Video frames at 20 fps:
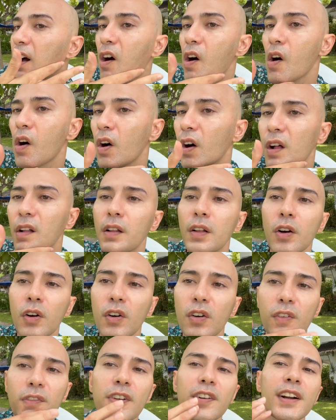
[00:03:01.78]
all
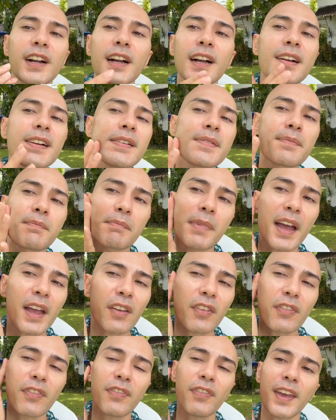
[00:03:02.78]
over my
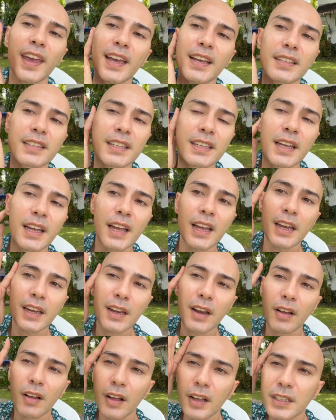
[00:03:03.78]
face.
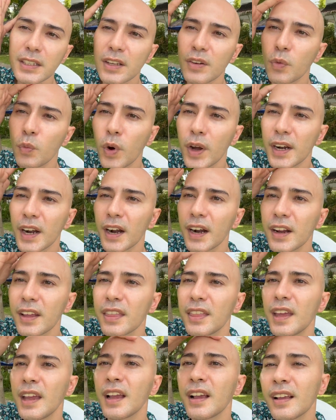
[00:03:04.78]
Now also one other
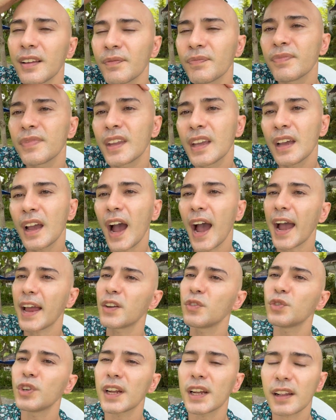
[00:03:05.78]
thing, I
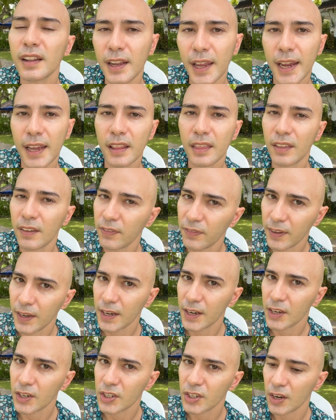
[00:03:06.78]
do not like the
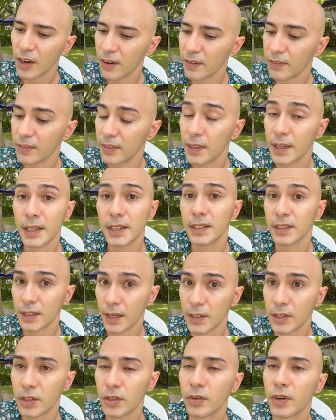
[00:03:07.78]
finish of this
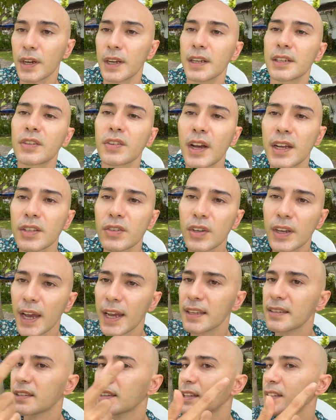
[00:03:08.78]
sunscreen. So as you
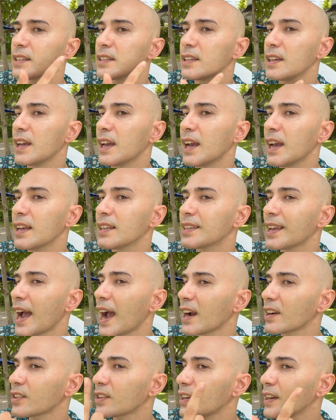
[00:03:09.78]
guys can see, it's
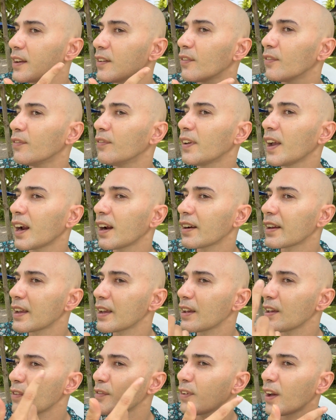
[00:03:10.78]
actually
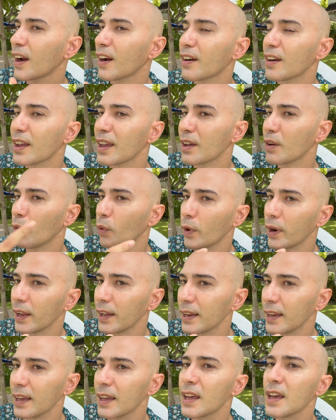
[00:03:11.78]
very, very oily